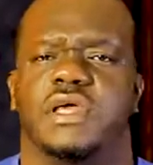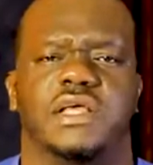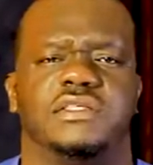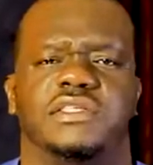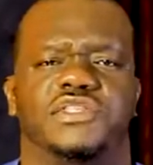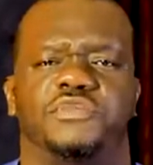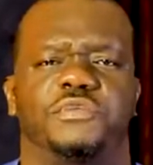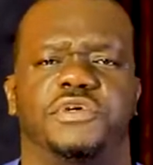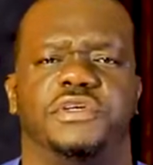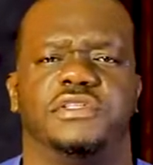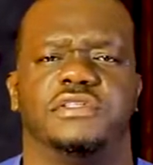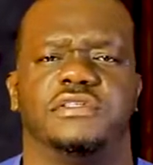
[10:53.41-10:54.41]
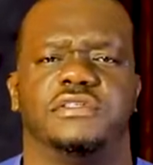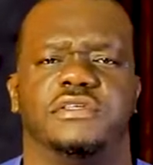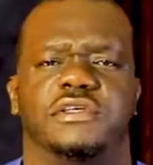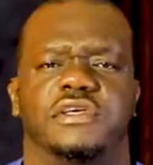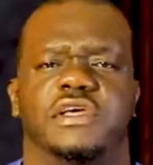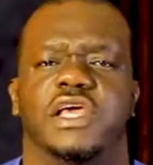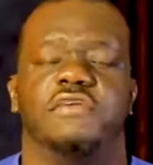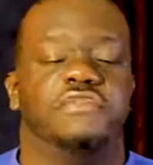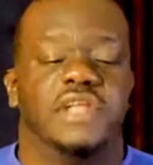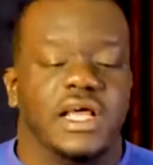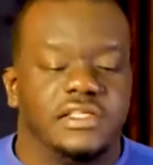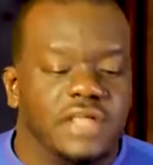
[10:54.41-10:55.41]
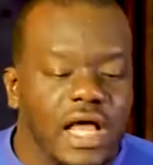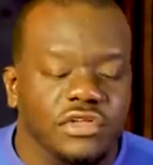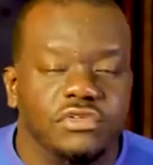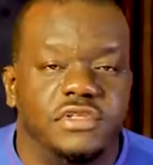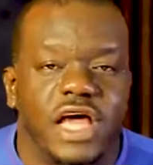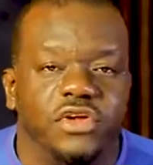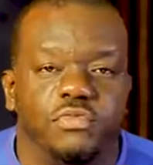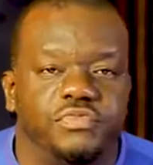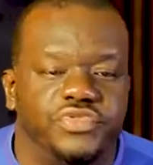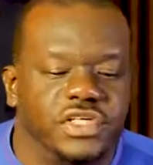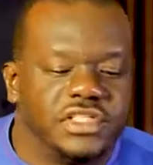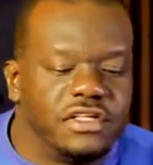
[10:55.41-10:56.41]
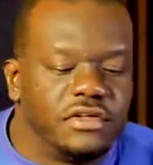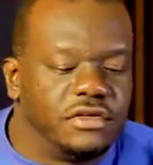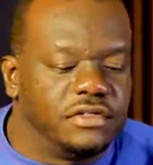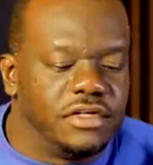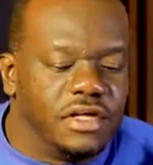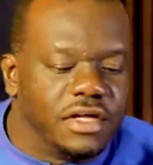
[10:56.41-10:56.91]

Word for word: It's the Spirit. Even as I don't, I don't pray, say, Lord,